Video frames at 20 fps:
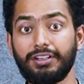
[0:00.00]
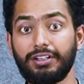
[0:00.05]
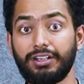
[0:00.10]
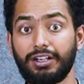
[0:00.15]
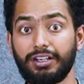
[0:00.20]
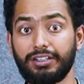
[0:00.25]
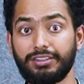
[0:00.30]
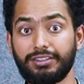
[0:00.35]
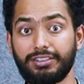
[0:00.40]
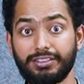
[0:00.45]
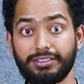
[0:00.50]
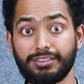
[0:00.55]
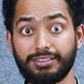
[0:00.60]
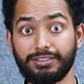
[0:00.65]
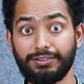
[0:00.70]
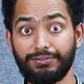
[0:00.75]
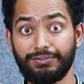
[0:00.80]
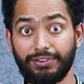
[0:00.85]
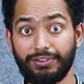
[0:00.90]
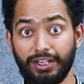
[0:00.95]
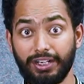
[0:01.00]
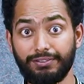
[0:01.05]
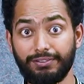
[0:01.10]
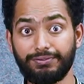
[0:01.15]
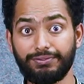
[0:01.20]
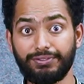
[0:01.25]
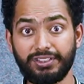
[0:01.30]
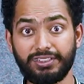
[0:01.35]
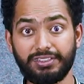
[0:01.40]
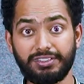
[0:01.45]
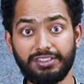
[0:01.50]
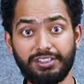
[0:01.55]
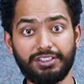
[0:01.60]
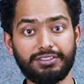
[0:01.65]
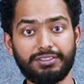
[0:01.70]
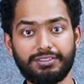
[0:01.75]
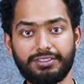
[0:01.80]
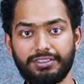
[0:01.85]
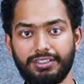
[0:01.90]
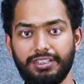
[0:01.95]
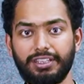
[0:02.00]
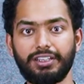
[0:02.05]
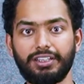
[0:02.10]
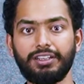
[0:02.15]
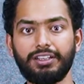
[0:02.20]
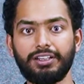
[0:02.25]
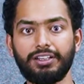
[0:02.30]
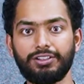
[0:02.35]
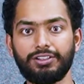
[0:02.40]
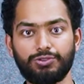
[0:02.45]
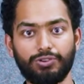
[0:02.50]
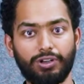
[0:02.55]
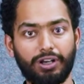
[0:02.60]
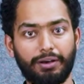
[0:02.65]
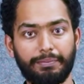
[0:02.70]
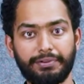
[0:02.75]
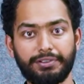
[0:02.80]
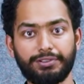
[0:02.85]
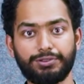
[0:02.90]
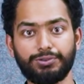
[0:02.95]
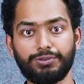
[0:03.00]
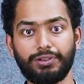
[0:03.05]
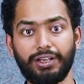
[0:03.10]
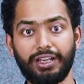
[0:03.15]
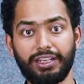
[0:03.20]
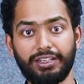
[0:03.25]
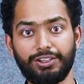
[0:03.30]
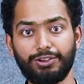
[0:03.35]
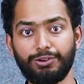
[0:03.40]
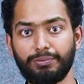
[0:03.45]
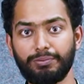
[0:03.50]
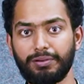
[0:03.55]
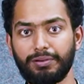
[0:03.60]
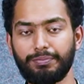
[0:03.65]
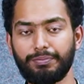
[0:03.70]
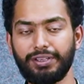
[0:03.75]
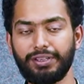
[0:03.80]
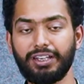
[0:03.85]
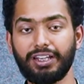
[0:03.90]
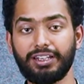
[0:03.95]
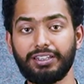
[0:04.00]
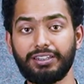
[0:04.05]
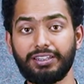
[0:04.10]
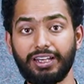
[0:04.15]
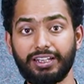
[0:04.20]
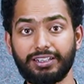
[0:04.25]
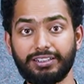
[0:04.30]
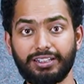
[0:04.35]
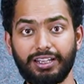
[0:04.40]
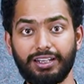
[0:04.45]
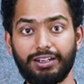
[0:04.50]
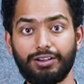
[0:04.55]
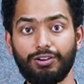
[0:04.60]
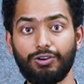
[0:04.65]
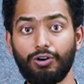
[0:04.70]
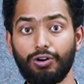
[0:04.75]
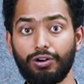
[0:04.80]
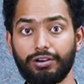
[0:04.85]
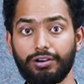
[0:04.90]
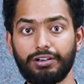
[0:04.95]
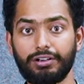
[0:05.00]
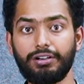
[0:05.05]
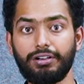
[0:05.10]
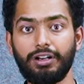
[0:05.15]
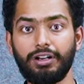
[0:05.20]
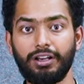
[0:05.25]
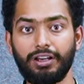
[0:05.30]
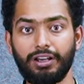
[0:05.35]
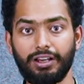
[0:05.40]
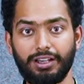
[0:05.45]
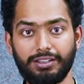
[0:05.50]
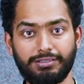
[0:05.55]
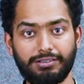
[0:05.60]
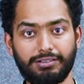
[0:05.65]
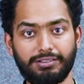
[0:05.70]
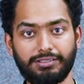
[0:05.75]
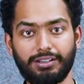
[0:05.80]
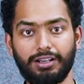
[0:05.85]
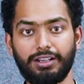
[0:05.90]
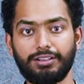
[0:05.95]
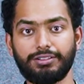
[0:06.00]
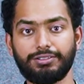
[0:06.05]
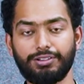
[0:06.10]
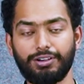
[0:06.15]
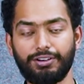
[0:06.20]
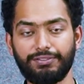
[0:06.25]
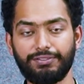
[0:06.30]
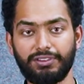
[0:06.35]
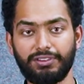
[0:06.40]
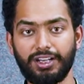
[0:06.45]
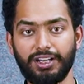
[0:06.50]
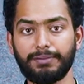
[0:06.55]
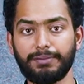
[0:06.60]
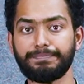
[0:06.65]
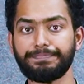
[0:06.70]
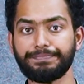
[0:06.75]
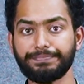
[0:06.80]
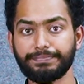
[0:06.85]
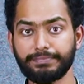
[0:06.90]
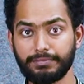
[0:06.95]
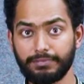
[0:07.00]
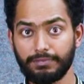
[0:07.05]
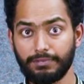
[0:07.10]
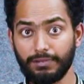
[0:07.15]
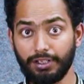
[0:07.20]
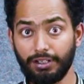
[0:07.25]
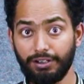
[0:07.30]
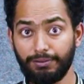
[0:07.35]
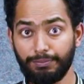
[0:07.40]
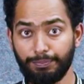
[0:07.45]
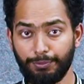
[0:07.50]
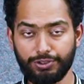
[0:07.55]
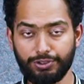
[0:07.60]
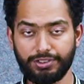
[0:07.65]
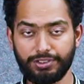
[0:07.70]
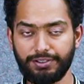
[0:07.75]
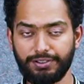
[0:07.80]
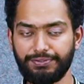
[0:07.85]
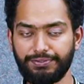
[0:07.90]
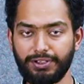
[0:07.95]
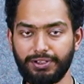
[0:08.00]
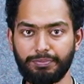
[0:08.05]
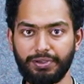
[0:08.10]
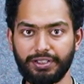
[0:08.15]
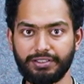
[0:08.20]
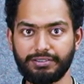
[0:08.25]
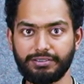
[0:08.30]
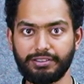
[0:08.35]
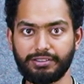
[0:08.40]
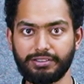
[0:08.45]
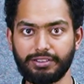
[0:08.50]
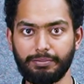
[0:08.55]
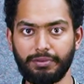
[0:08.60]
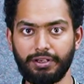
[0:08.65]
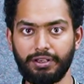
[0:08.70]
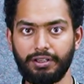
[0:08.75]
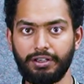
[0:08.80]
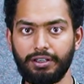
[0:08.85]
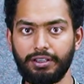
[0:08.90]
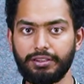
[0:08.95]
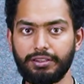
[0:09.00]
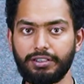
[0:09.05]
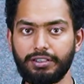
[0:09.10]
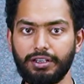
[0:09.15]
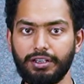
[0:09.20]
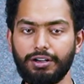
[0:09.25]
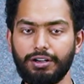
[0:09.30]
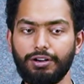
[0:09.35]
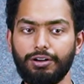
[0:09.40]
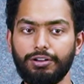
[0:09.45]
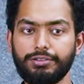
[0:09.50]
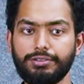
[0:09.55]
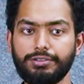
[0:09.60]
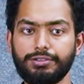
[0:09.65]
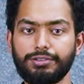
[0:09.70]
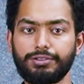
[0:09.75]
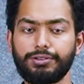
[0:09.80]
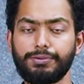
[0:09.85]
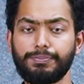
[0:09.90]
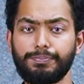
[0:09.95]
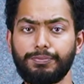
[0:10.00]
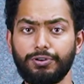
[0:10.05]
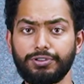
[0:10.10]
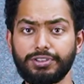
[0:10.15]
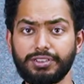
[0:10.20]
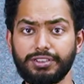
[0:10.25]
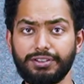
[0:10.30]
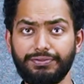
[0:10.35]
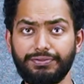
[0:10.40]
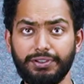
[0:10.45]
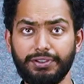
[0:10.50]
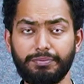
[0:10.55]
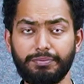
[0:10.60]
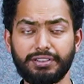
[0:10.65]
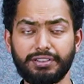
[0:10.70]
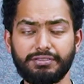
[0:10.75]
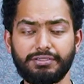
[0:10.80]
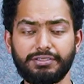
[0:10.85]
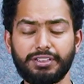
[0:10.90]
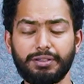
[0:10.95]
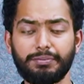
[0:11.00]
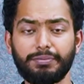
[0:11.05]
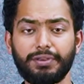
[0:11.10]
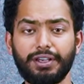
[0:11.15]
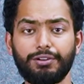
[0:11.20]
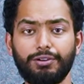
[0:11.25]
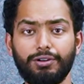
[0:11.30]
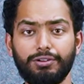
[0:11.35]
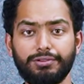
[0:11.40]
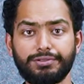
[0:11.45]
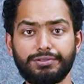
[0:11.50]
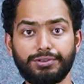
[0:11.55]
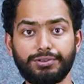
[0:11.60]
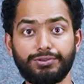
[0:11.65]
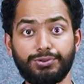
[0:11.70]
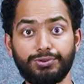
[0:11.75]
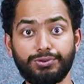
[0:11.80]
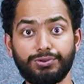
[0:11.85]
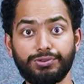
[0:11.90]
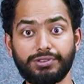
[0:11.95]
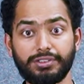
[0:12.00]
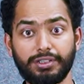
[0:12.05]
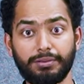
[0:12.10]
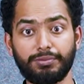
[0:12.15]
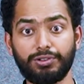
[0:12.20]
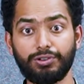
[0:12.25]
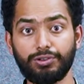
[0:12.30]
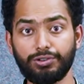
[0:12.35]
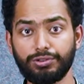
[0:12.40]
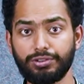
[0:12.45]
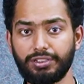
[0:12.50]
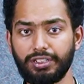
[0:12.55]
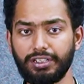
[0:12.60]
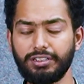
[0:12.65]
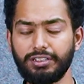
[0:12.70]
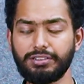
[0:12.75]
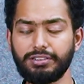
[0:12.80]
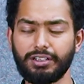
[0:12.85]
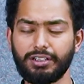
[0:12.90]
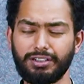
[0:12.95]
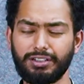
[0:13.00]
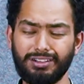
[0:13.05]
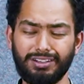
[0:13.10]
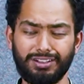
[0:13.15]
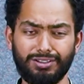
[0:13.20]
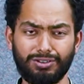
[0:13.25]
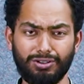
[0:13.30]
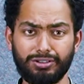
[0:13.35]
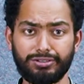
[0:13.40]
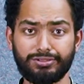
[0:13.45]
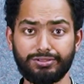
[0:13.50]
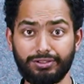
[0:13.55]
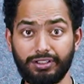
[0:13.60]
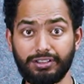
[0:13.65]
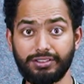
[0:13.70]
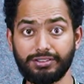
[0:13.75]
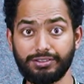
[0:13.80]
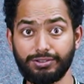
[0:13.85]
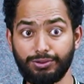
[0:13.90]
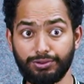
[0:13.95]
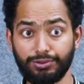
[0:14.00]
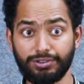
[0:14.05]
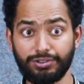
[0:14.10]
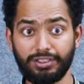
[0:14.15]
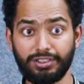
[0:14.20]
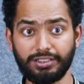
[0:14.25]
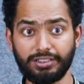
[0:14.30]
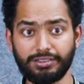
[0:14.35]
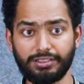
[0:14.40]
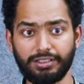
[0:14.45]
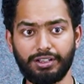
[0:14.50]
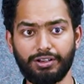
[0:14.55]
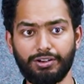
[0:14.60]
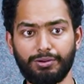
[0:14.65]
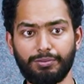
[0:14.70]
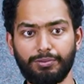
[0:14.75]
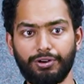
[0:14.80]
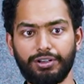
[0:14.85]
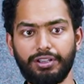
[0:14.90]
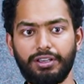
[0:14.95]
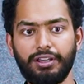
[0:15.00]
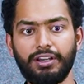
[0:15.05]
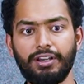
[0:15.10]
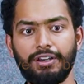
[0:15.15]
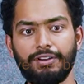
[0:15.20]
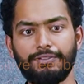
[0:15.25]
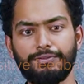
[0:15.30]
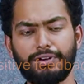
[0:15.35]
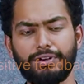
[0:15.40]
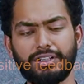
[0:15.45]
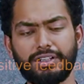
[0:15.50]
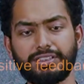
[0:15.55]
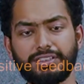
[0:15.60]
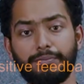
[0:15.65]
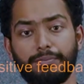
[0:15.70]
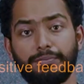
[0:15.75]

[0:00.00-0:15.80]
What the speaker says: this is a very vicious thing to happen to any human being, and that can occur as a result of the positive feedback system. There are also positive feedback system can also do some good things, and it also does good things in our body. For example,